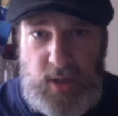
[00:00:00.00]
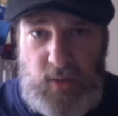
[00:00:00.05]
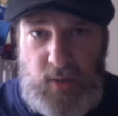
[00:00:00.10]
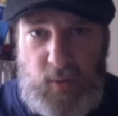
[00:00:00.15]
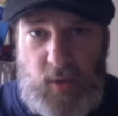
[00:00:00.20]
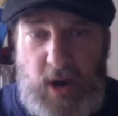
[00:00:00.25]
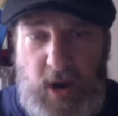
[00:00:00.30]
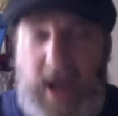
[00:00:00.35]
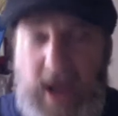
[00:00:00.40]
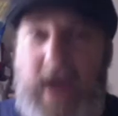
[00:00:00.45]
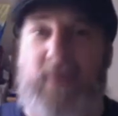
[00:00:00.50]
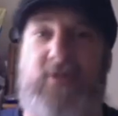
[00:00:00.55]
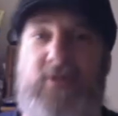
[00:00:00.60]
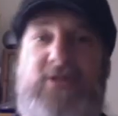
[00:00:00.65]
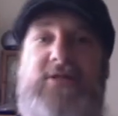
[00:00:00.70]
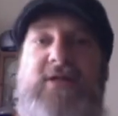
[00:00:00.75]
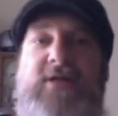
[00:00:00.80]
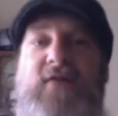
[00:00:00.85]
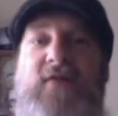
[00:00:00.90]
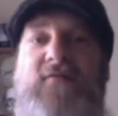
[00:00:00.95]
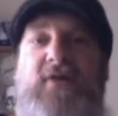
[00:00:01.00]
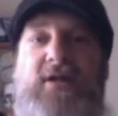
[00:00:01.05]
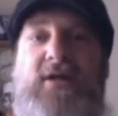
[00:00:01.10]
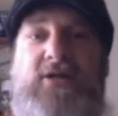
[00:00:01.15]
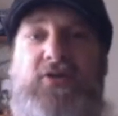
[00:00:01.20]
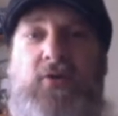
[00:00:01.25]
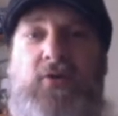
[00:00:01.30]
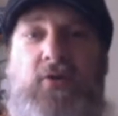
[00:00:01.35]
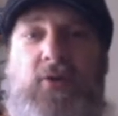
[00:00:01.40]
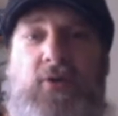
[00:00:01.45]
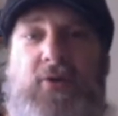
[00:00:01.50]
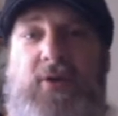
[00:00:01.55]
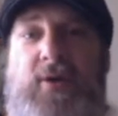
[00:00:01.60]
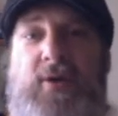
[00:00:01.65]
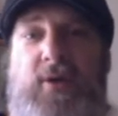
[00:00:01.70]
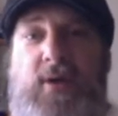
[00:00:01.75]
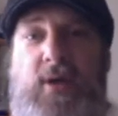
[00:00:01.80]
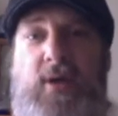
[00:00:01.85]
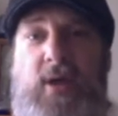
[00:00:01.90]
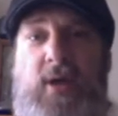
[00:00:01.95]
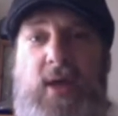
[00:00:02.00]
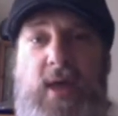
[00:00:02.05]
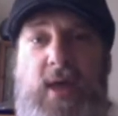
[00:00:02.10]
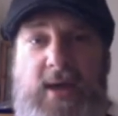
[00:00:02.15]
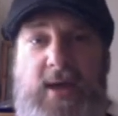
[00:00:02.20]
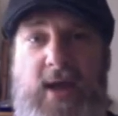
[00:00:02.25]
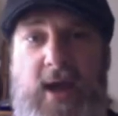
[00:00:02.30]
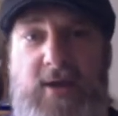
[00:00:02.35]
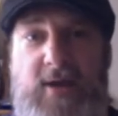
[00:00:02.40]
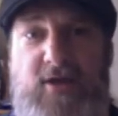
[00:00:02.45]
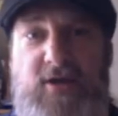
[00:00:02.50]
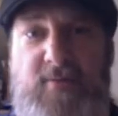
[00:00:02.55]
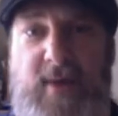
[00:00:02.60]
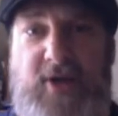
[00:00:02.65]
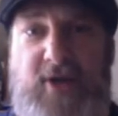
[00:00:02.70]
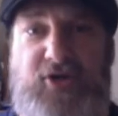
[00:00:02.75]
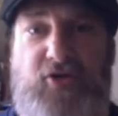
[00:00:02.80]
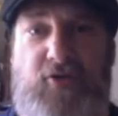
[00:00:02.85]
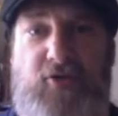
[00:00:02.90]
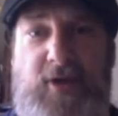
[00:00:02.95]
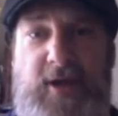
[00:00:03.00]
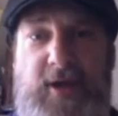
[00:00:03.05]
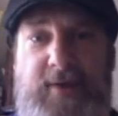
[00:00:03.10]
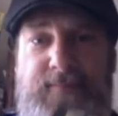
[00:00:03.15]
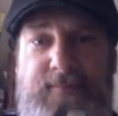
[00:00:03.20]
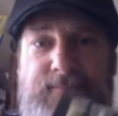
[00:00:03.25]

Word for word: where I was 7 years old, and under my tree